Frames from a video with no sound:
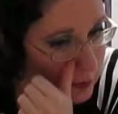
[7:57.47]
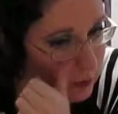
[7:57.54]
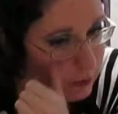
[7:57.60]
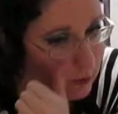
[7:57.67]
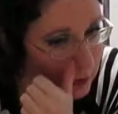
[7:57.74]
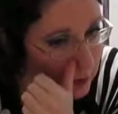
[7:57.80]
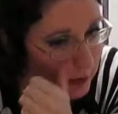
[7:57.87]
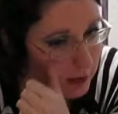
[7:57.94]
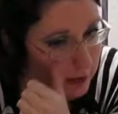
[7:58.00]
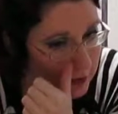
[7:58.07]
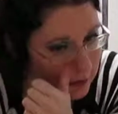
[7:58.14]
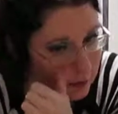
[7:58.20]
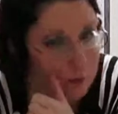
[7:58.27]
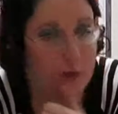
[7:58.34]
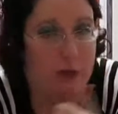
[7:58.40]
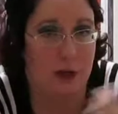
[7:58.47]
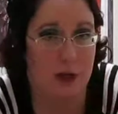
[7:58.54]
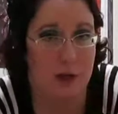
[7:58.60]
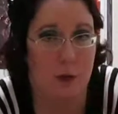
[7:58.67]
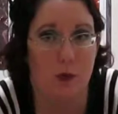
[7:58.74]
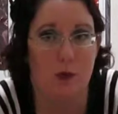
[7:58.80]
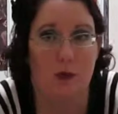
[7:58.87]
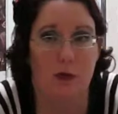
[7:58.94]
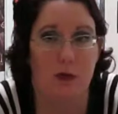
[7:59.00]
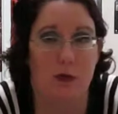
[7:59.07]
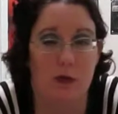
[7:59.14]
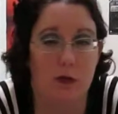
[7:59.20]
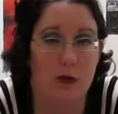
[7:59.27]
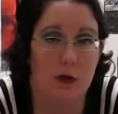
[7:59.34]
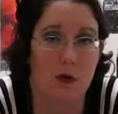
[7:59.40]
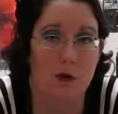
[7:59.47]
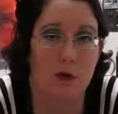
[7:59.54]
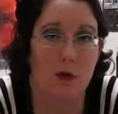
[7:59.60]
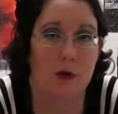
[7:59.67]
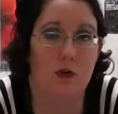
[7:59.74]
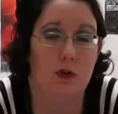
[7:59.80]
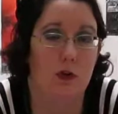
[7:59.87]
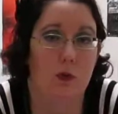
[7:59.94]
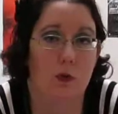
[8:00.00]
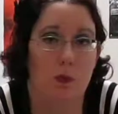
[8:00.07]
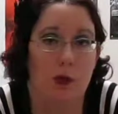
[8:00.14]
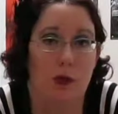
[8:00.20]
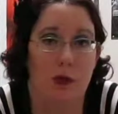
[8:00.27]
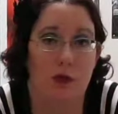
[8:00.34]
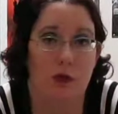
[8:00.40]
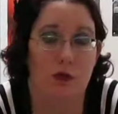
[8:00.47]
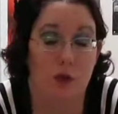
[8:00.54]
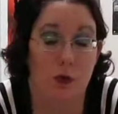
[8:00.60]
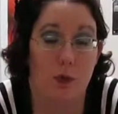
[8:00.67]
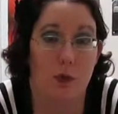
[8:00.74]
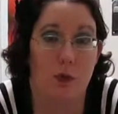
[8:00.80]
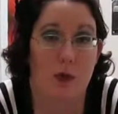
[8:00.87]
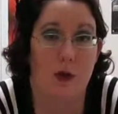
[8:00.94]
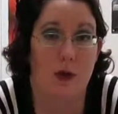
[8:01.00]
She's a great actress in any movie she's in, but she really showed